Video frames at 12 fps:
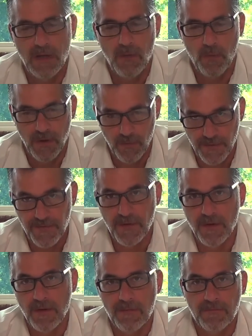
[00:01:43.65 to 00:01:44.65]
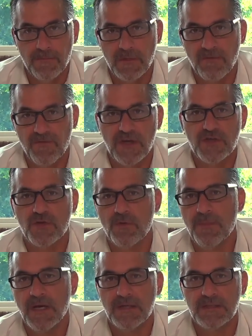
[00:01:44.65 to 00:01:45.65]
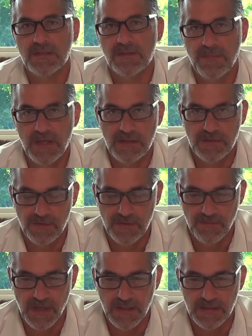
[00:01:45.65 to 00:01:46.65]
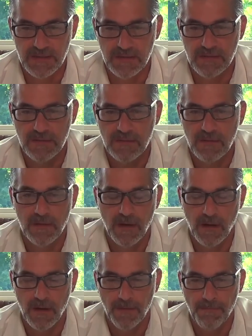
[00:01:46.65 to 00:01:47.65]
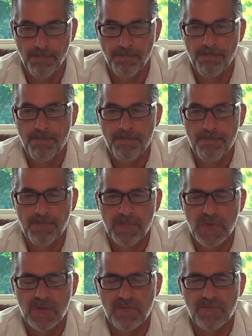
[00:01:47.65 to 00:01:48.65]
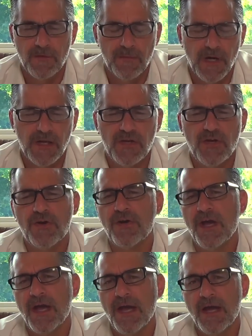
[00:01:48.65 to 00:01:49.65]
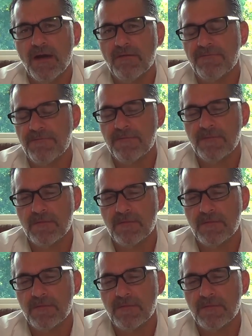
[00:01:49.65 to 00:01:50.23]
I went with the conventional medicine, mainstream medicine, for about a year and a half.